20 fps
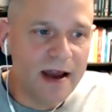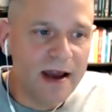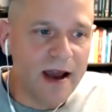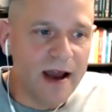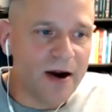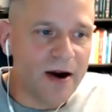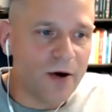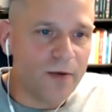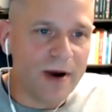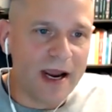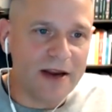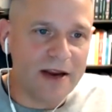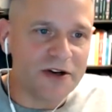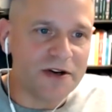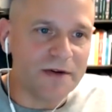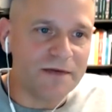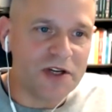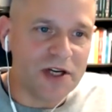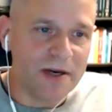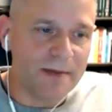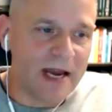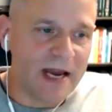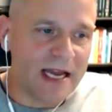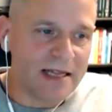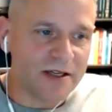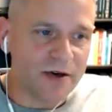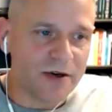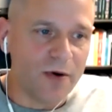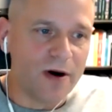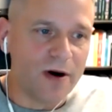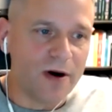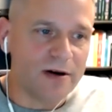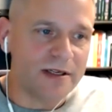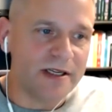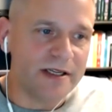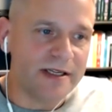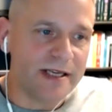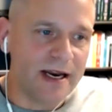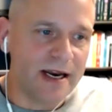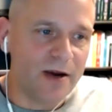And our range of GMAT scores
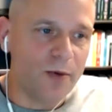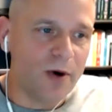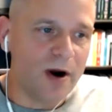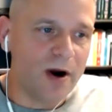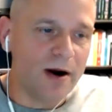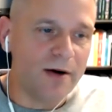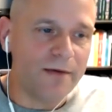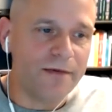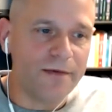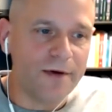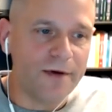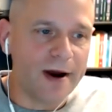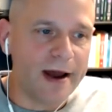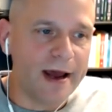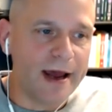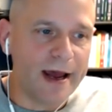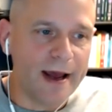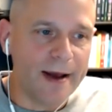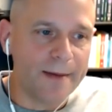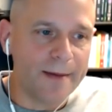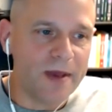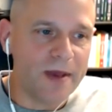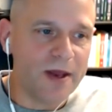is anywhere from,